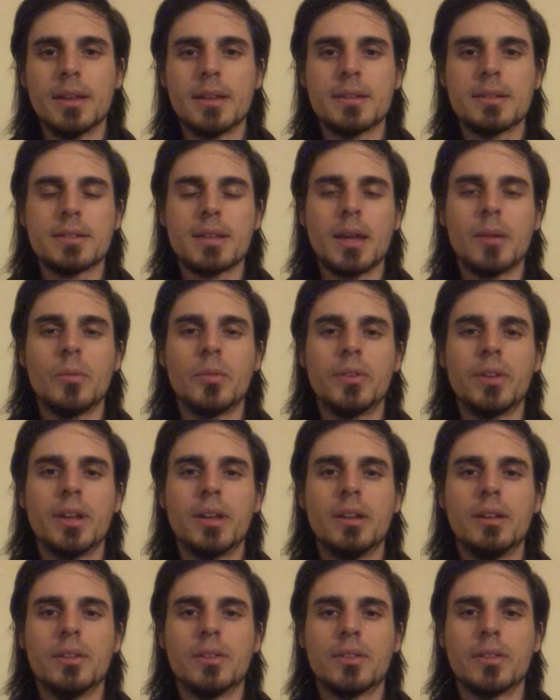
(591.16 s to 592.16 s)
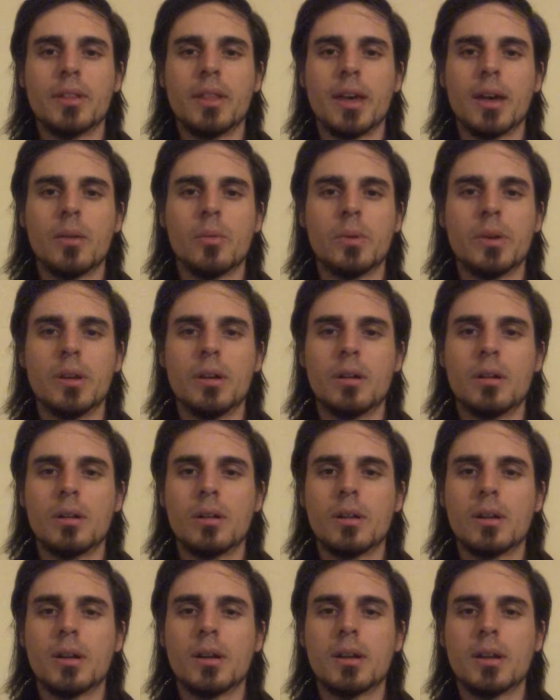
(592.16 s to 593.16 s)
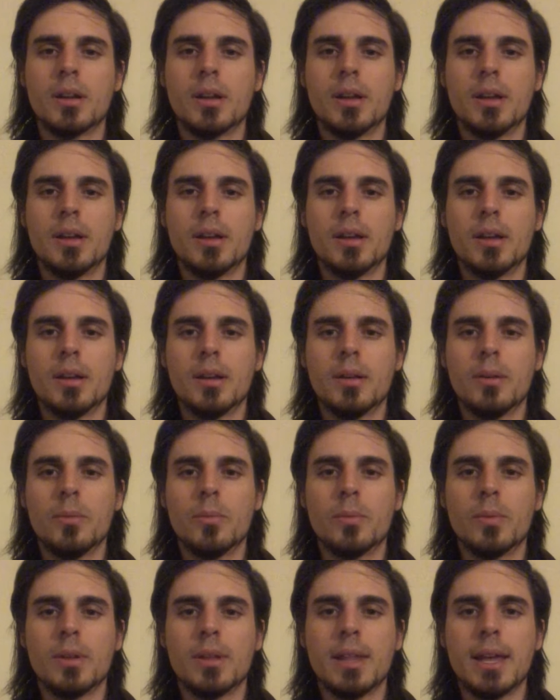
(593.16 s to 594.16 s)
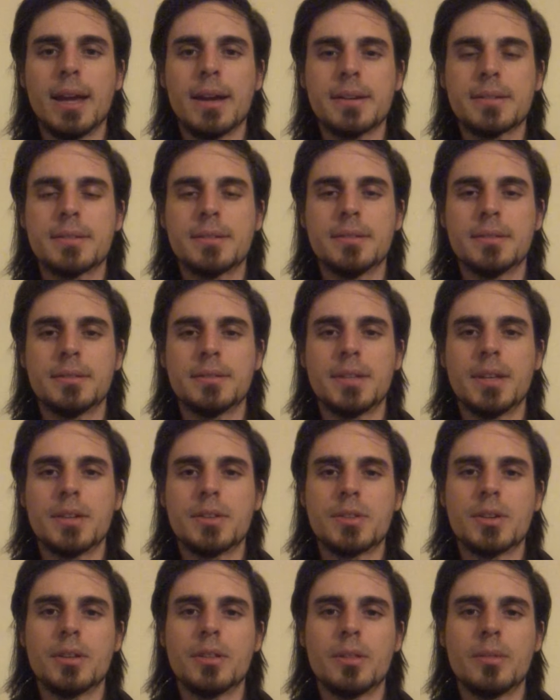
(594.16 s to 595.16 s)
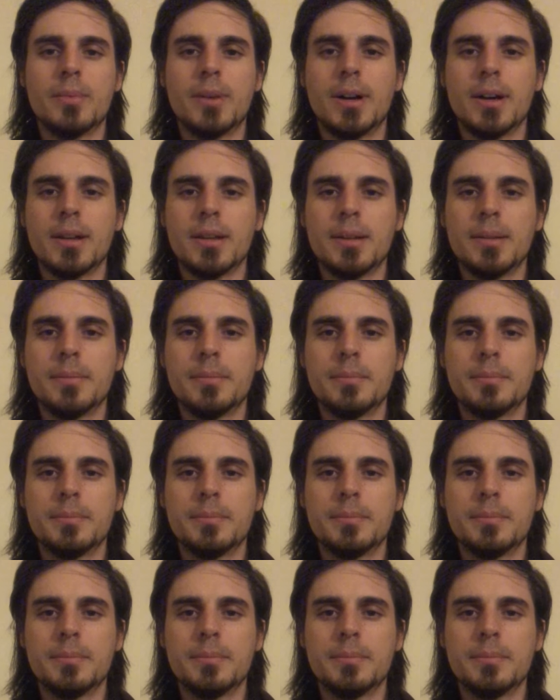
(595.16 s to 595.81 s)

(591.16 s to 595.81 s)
Simultaneous to that, we are relaxing tension in the body.